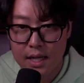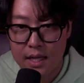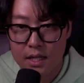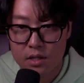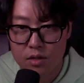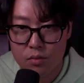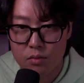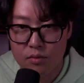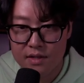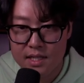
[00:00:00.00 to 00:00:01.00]
and it's going to
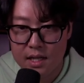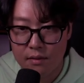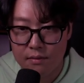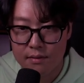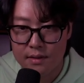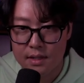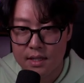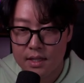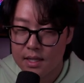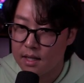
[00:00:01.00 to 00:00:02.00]
remove itself.
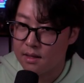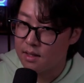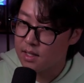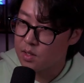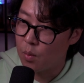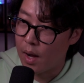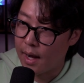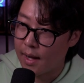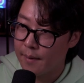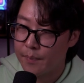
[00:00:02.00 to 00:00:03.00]
In this
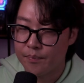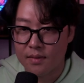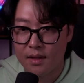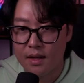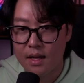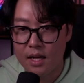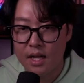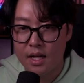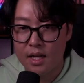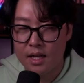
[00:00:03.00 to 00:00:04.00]
way,
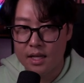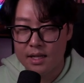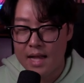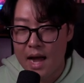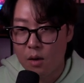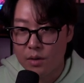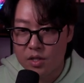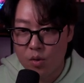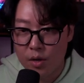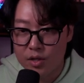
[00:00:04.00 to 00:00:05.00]
now
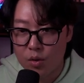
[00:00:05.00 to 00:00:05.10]
it's going